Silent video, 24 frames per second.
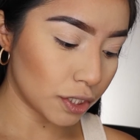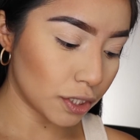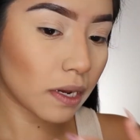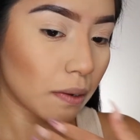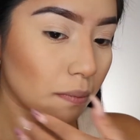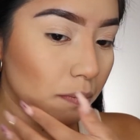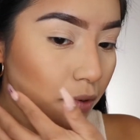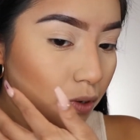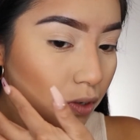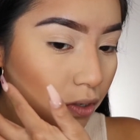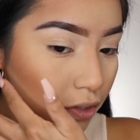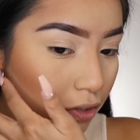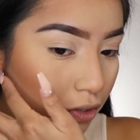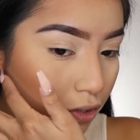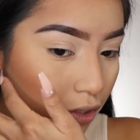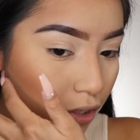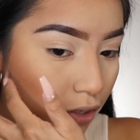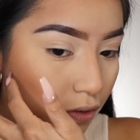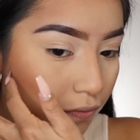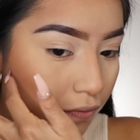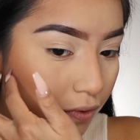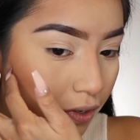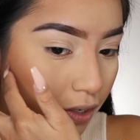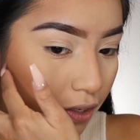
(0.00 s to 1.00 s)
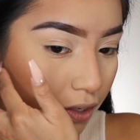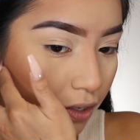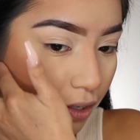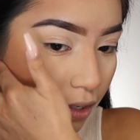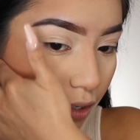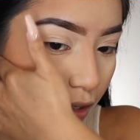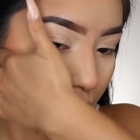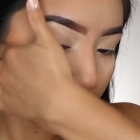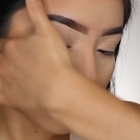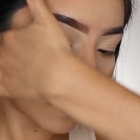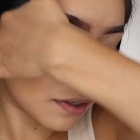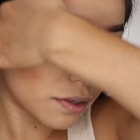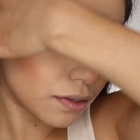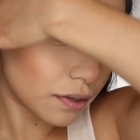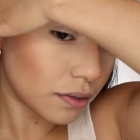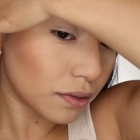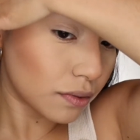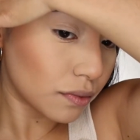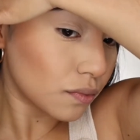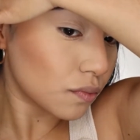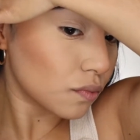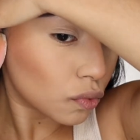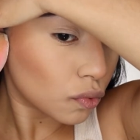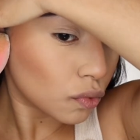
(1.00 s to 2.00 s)
I'm gonna start right here
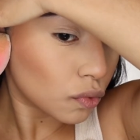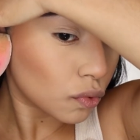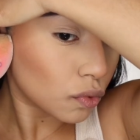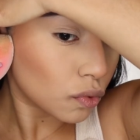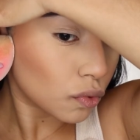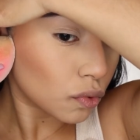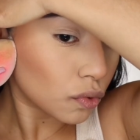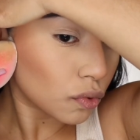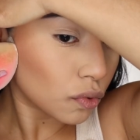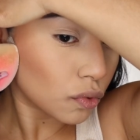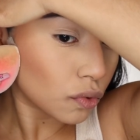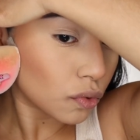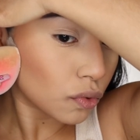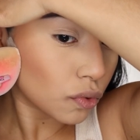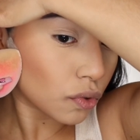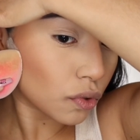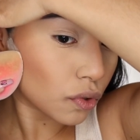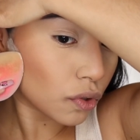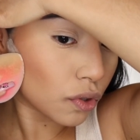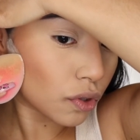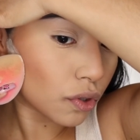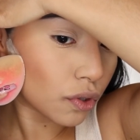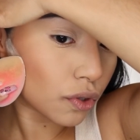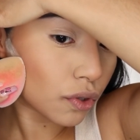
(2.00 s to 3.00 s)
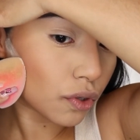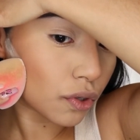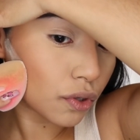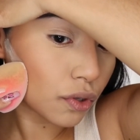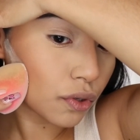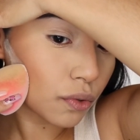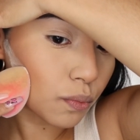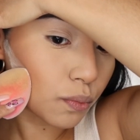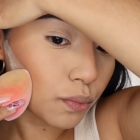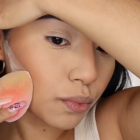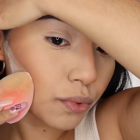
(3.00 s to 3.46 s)
and then